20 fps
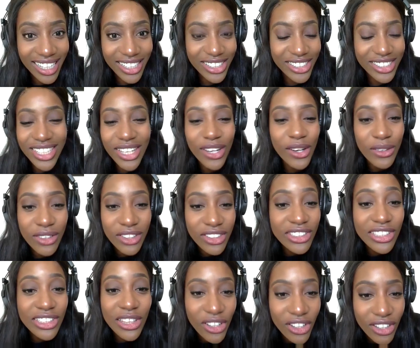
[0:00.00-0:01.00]
you just say all the
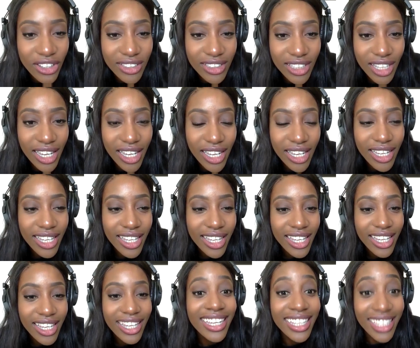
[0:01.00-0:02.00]
slurs. Crikey! Like,
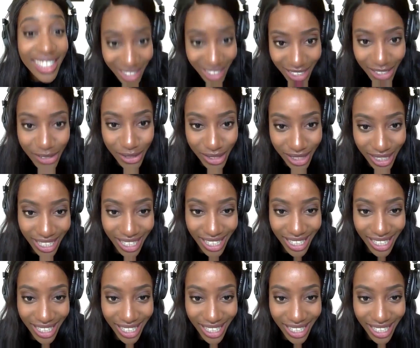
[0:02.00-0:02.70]
yeah. literally,